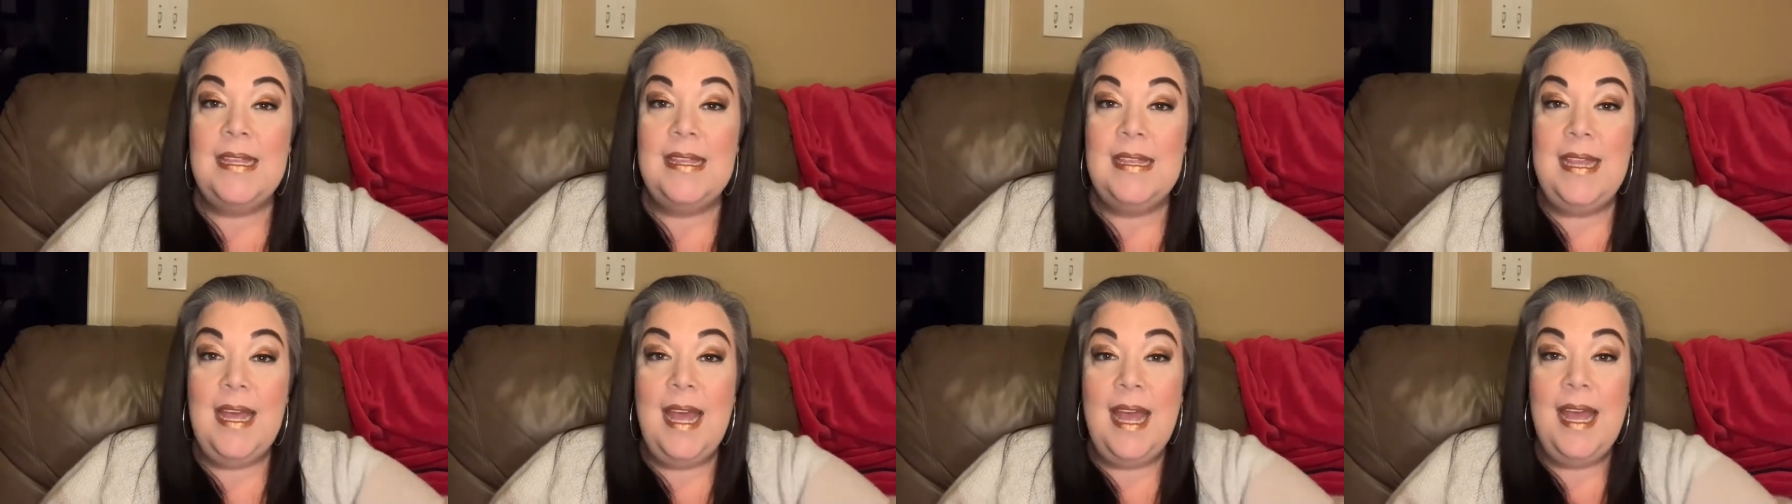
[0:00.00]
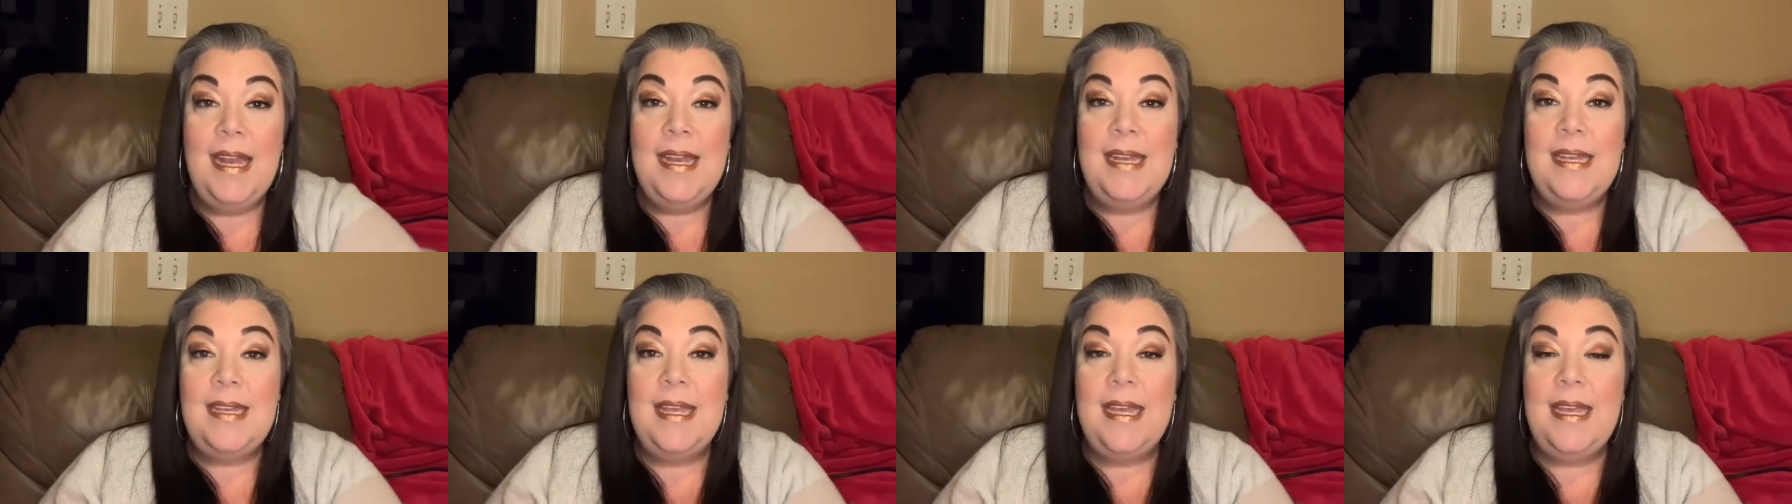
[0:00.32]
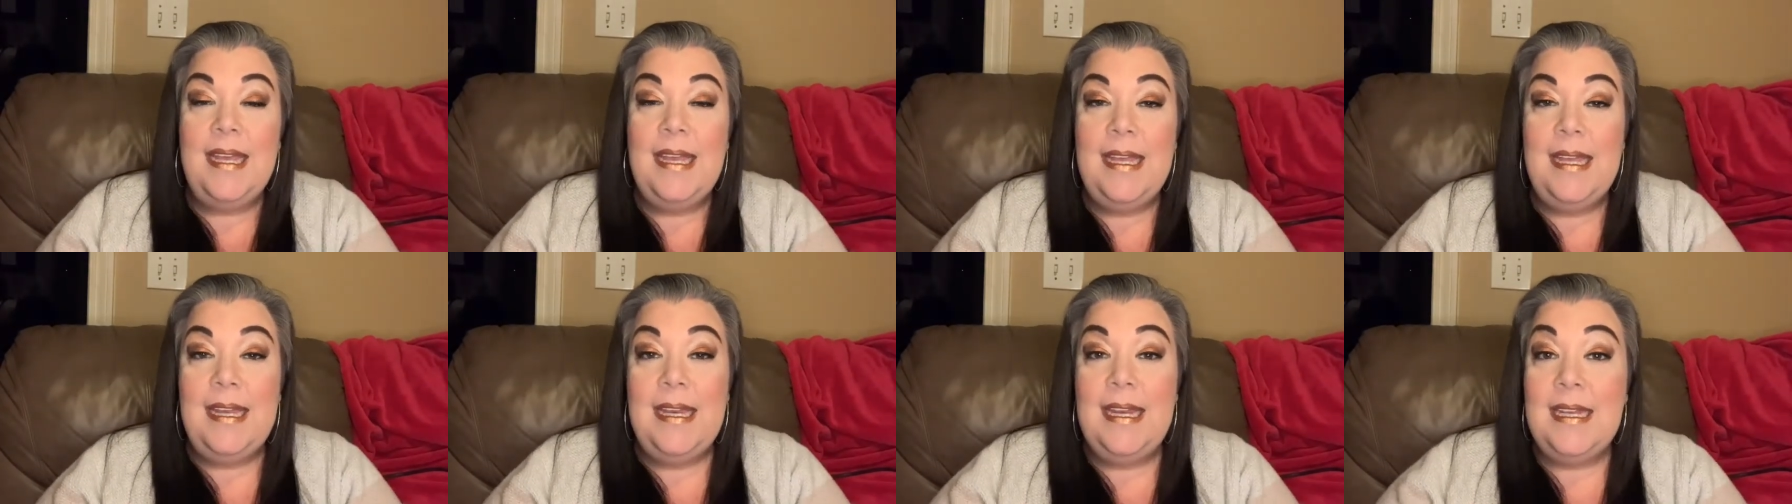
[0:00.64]
that
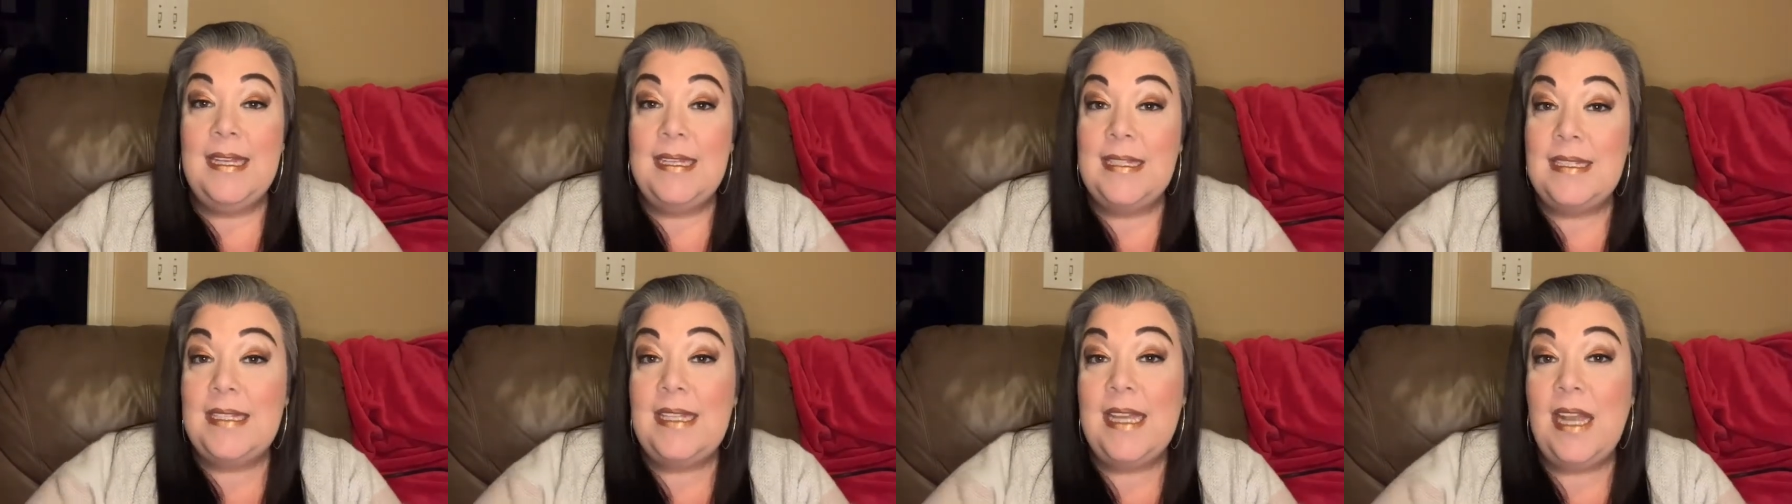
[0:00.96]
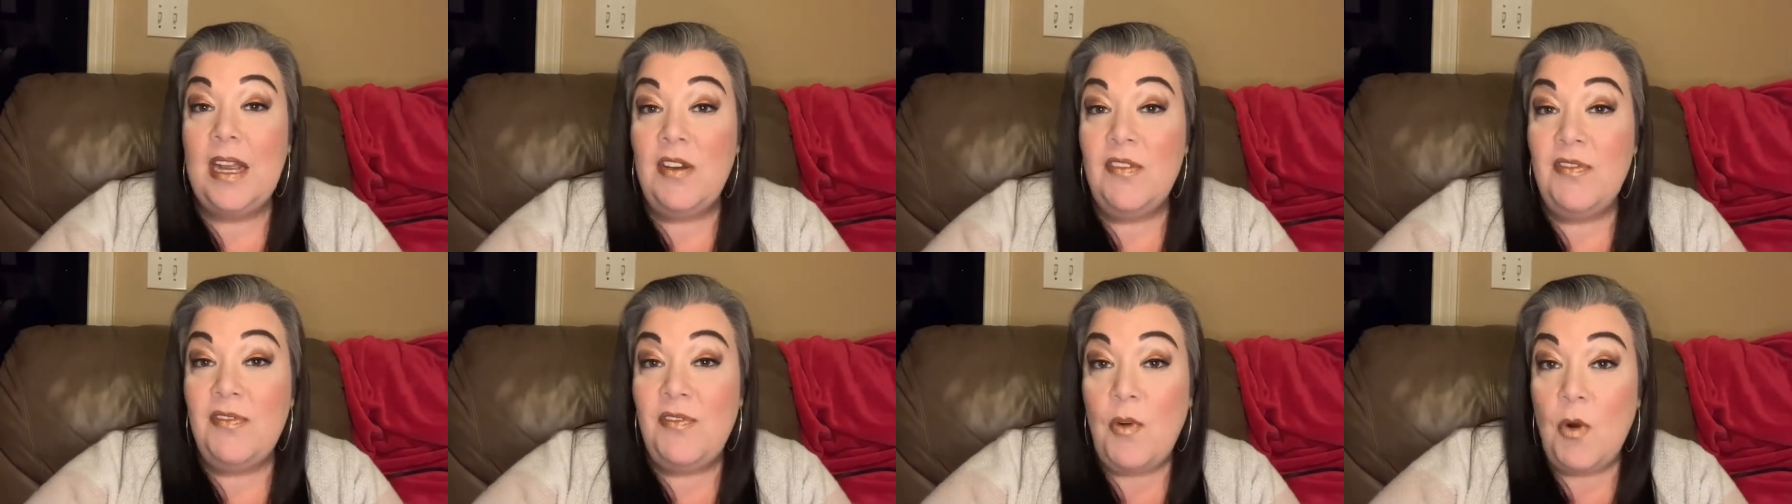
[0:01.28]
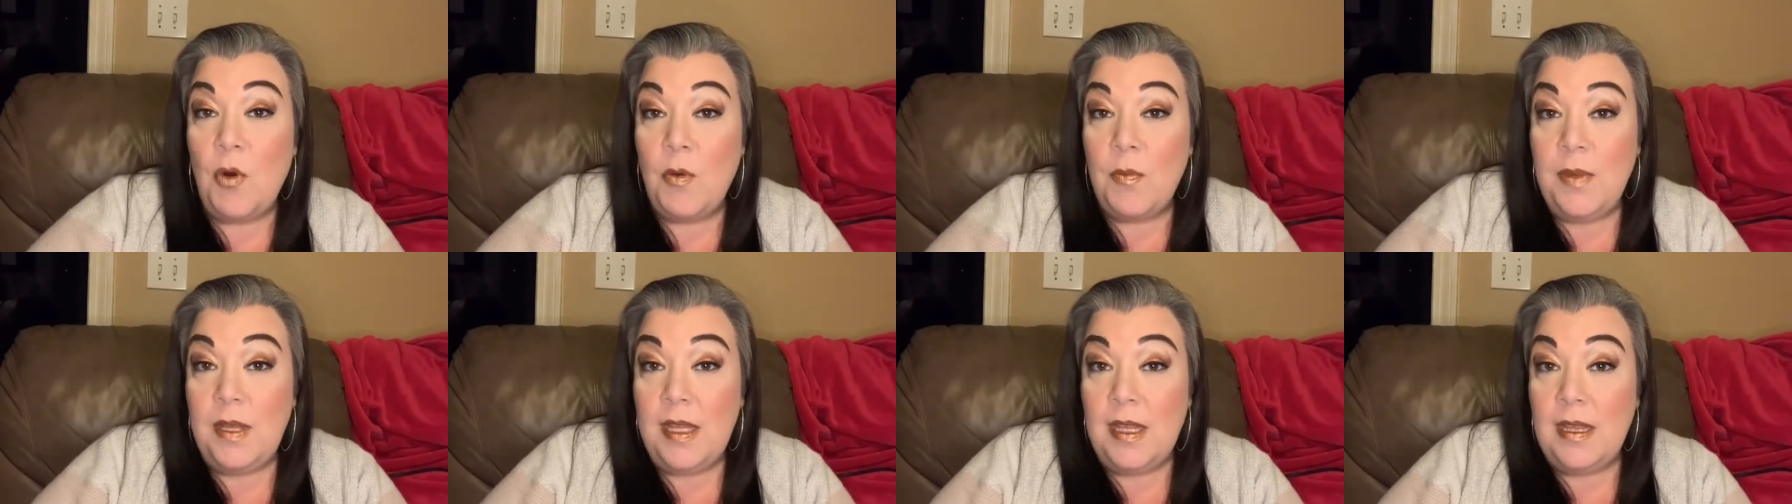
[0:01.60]
it is their
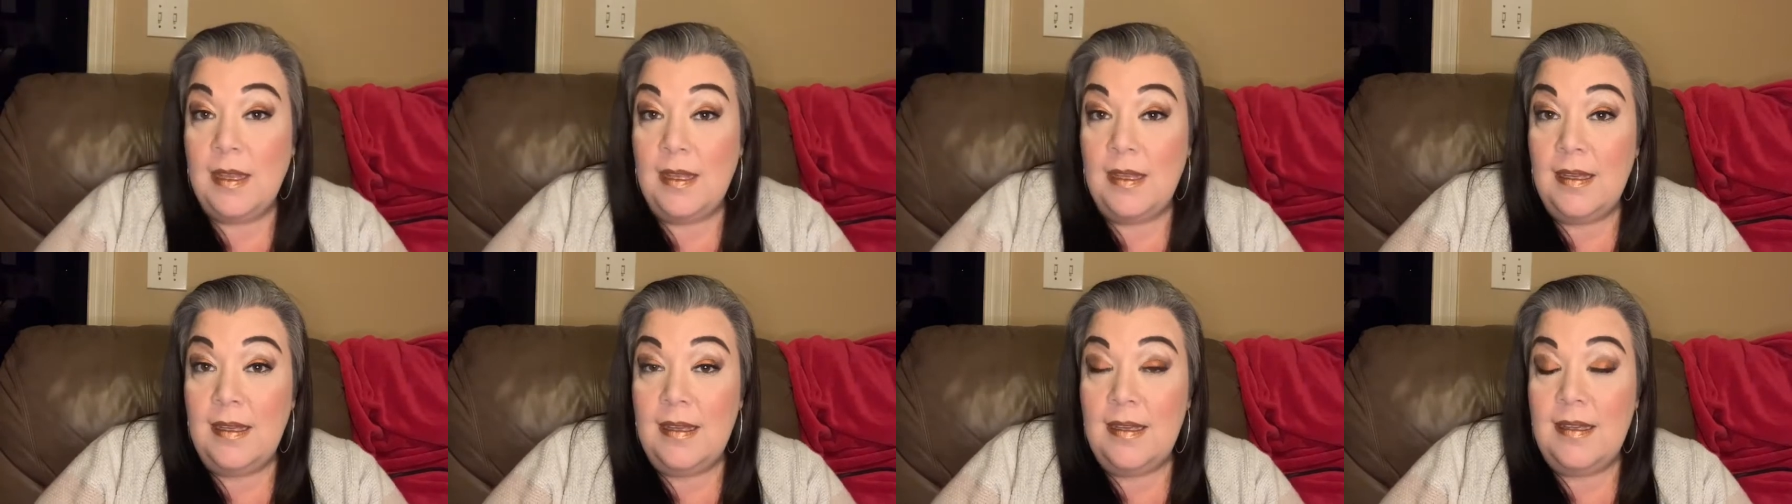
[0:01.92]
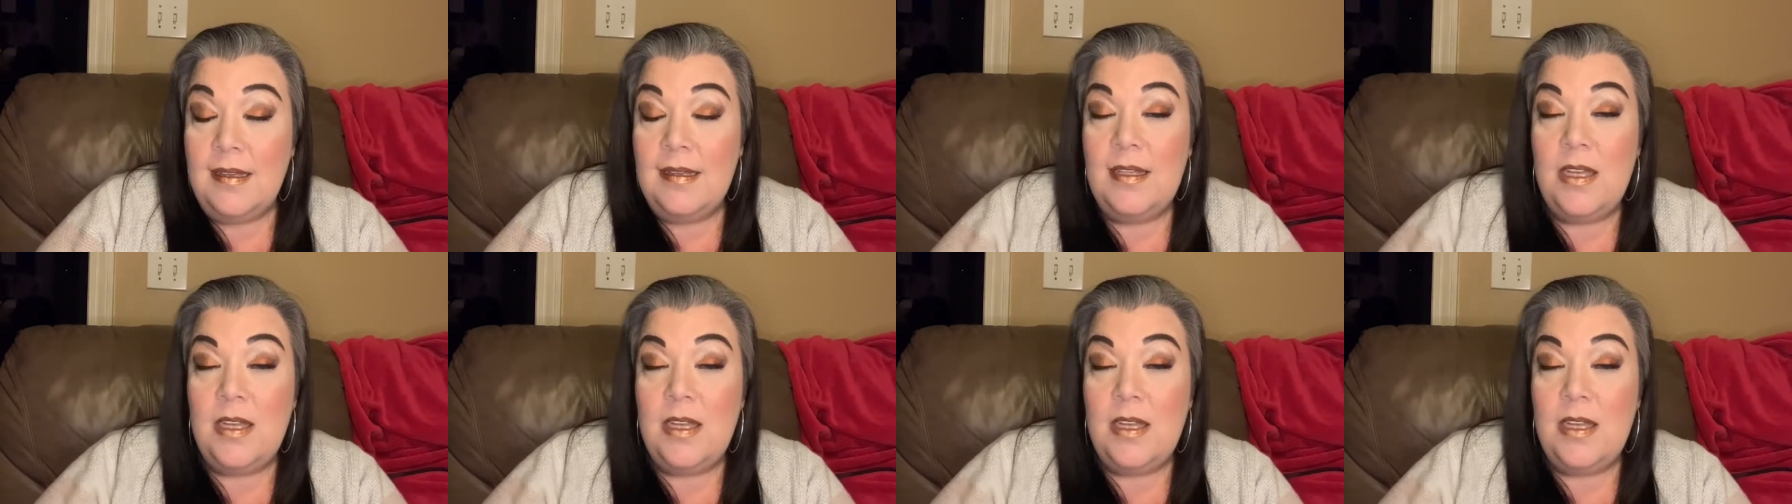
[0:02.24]
formula.